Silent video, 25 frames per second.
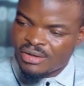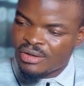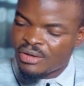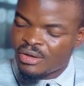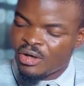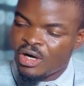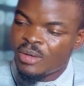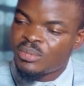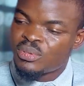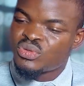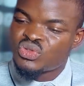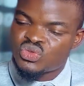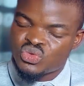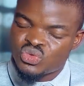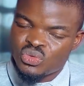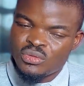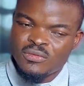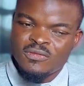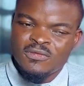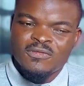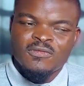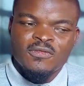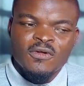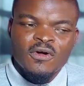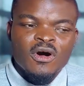up to
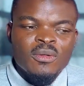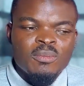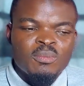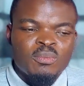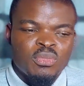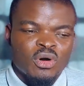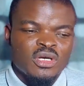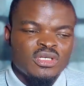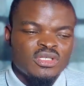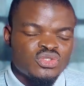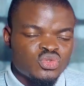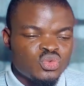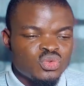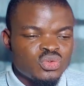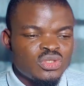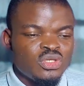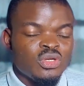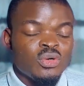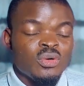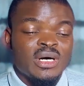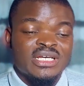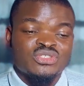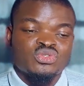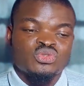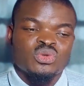4.2
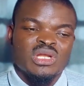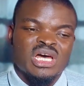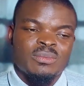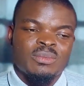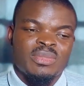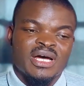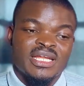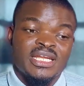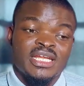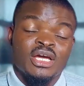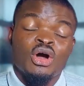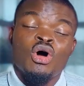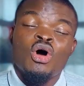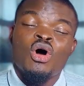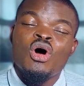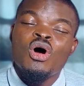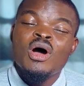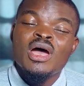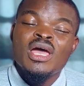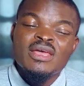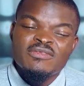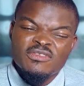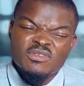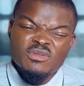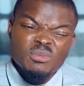kilowatt solar panel,
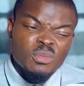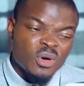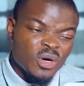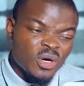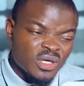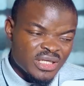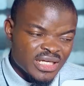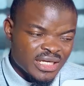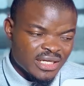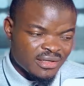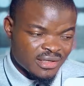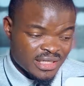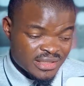or even more than.